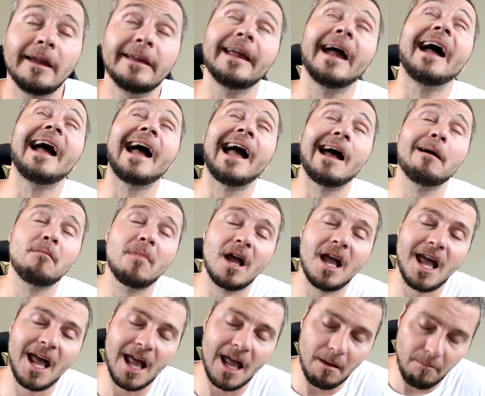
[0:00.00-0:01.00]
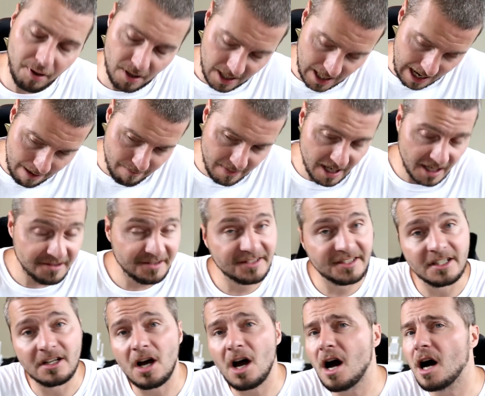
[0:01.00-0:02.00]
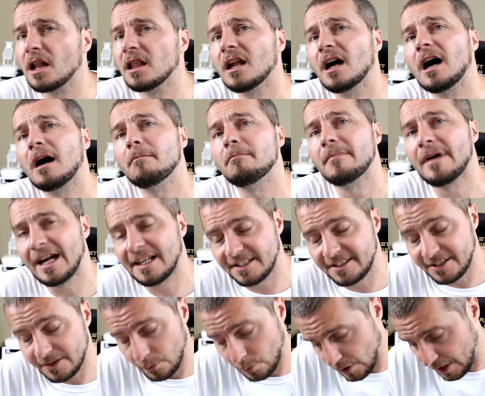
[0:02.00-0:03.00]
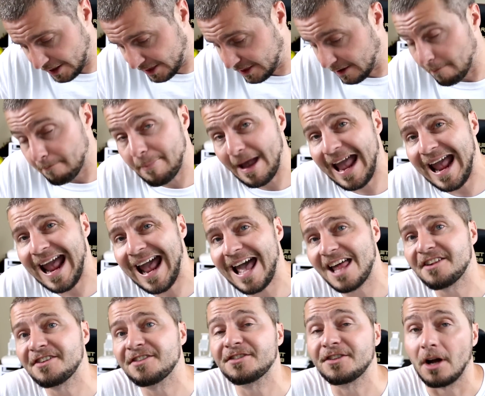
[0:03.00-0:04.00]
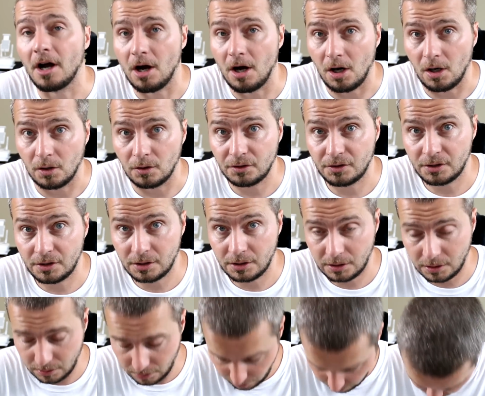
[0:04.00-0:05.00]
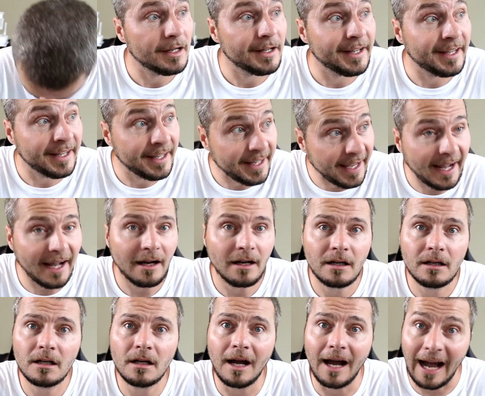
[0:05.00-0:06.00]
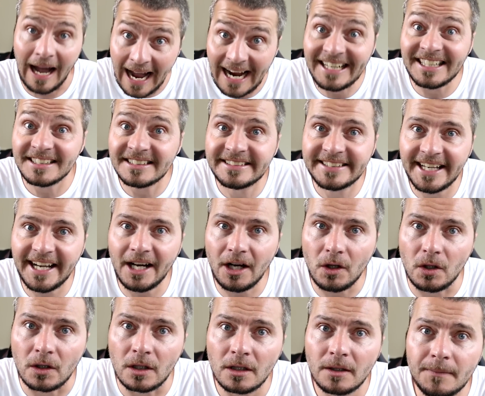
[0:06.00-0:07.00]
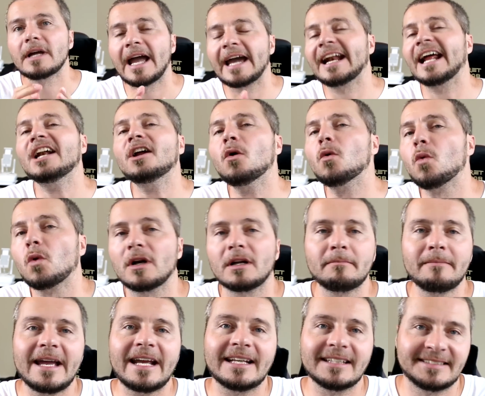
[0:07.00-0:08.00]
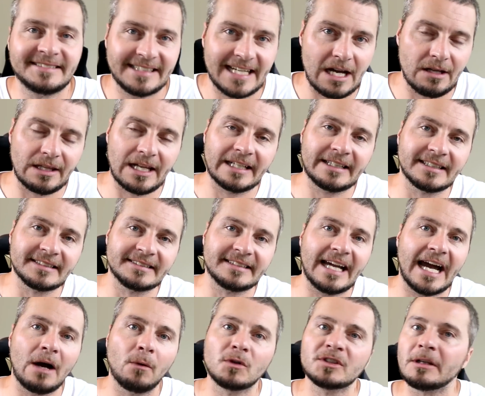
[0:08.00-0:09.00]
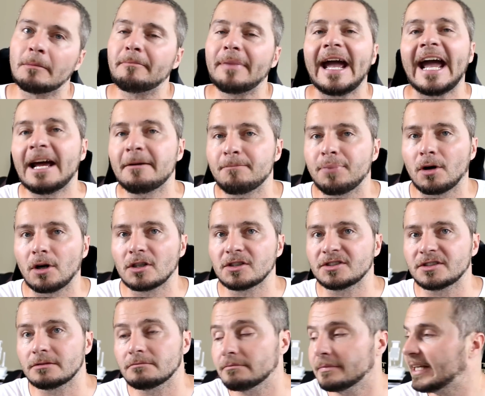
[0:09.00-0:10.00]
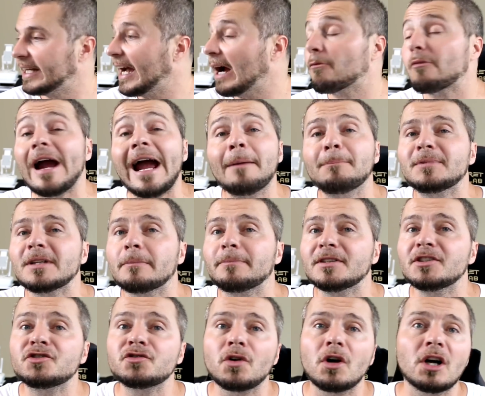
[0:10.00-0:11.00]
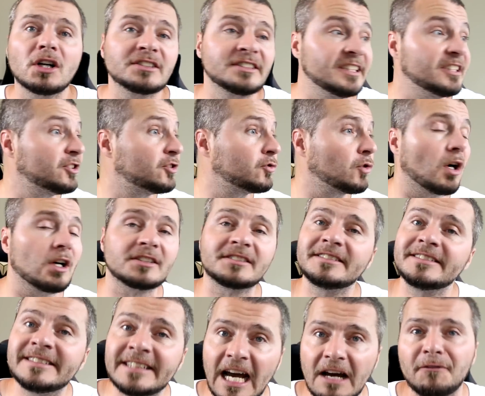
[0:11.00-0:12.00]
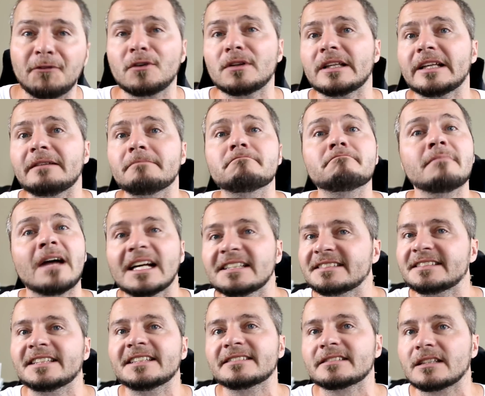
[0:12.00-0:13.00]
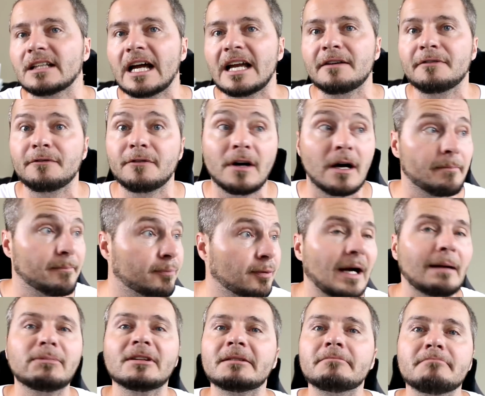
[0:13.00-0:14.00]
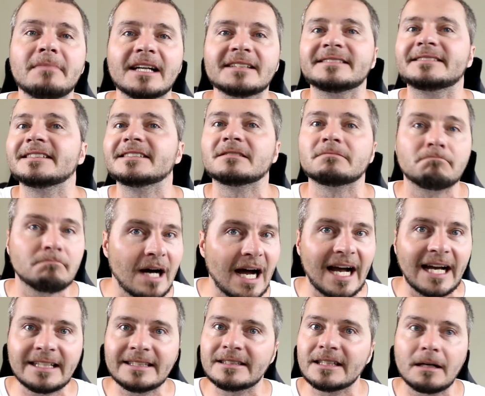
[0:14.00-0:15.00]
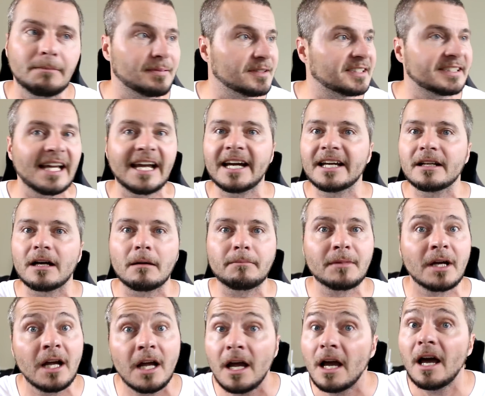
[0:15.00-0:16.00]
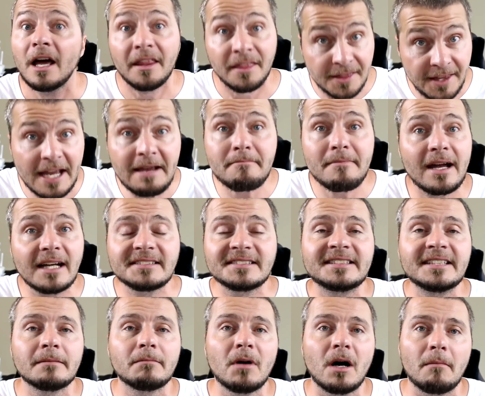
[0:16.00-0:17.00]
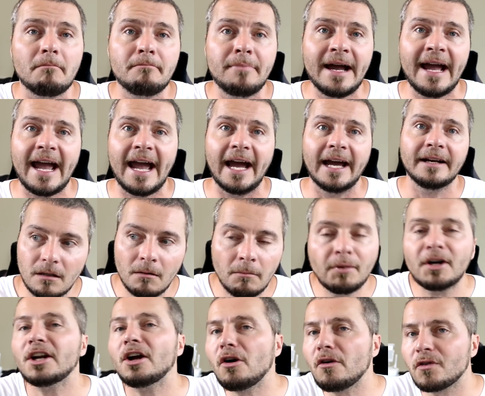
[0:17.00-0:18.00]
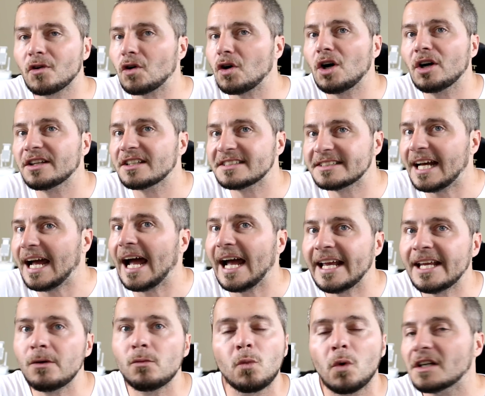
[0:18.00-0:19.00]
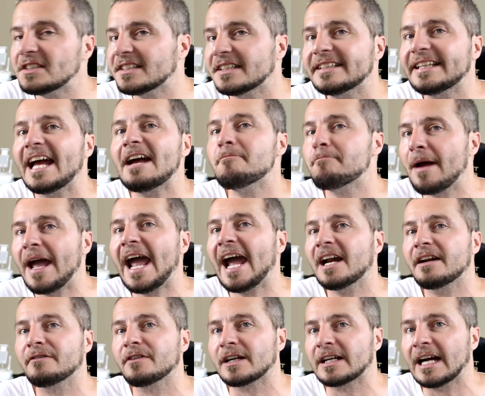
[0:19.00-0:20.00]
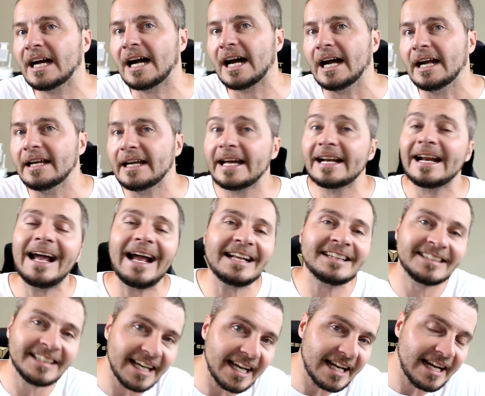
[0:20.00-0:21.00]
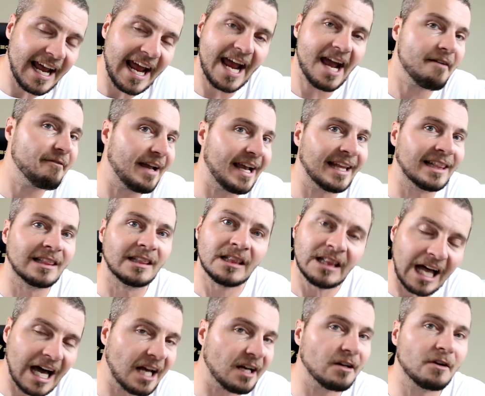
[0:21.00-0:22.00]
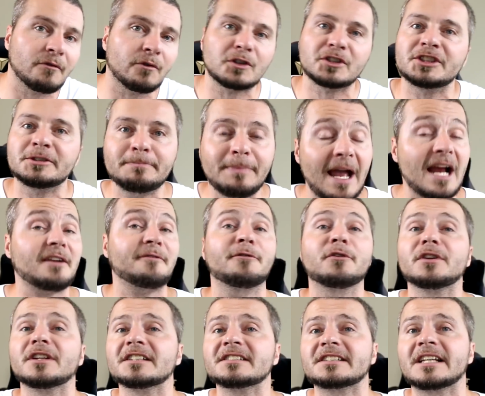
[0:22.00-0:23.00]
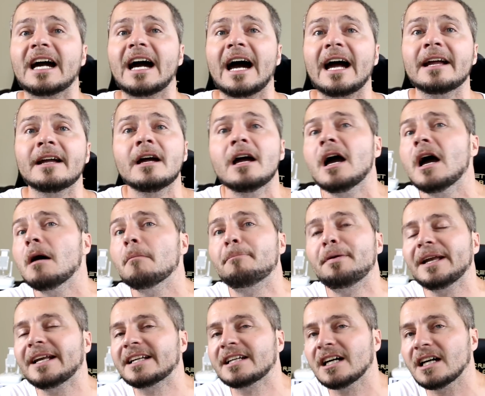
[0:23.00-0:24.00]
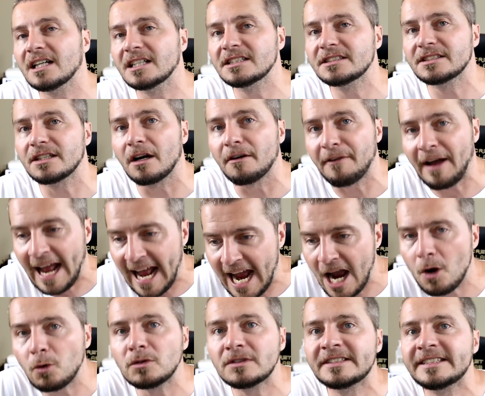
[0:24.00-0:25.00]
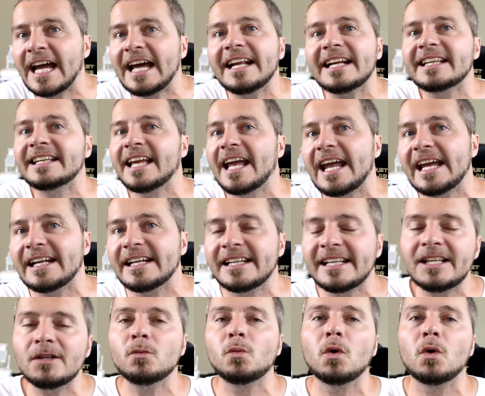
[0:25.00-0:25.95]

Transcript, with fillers: Yeah, man, but I messed it all up messing with the bath salts." Yeah, I can tell. And I don't want to make it sound like this guy was a bad person. He got wrapped up in drugs. These drugs definitely messed his life up, probably messed his mind up, his head up. They messed him up bad. But overall, this guy, he wasn't that bad of a guy. And I did have a lot of respect for this guy because of how dedicated he